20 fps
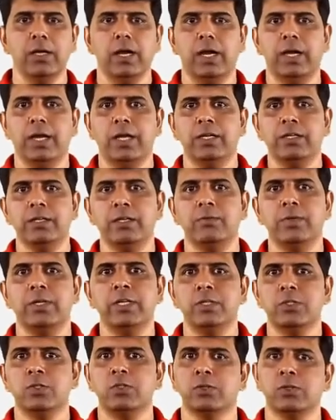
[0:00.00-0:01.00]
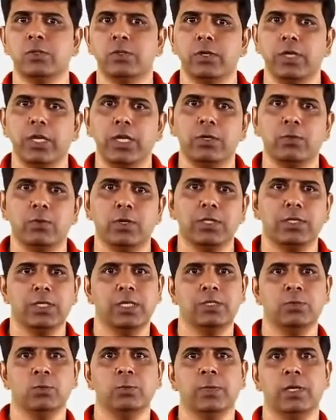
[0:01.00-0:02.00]
and another one is to invoke
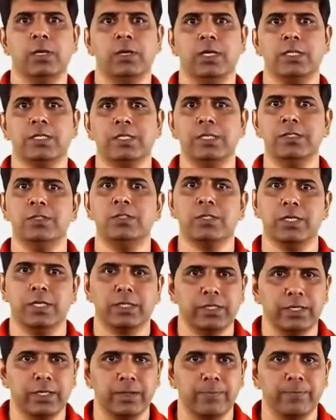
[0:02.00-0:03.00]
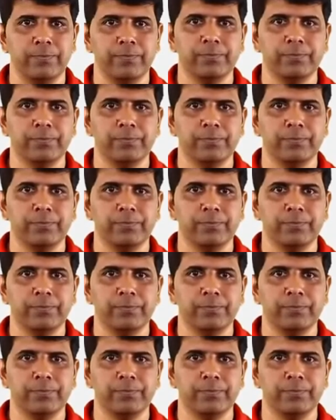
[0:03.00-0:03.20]
the superclass constructor.